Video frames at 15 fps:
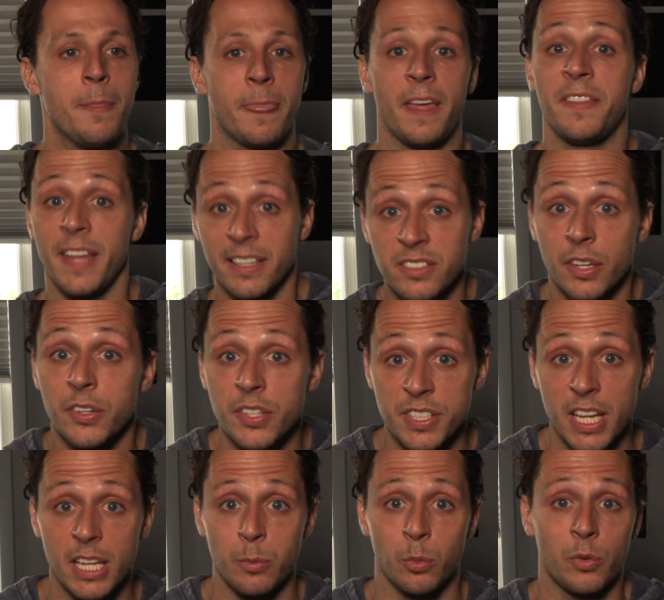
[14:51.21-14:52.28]
And that's
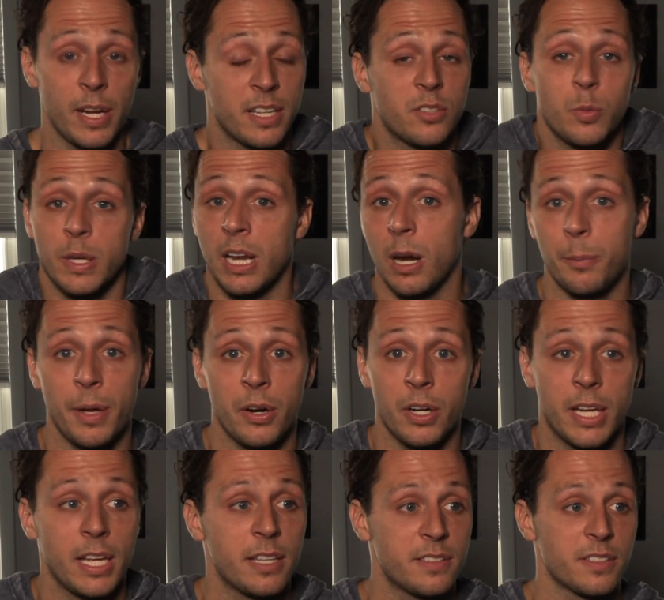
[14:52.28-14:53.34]
understandable, right? Because we care about our
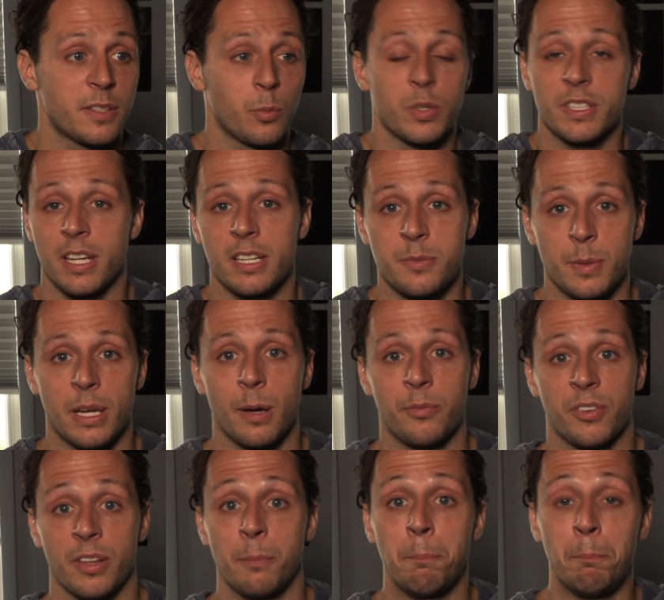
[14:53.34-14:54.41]
kids and someone's got to speak up
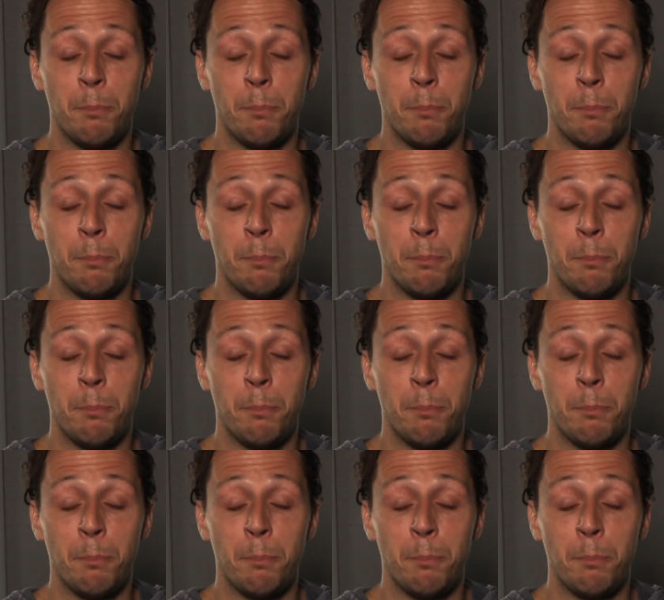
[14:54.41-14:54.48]
for them.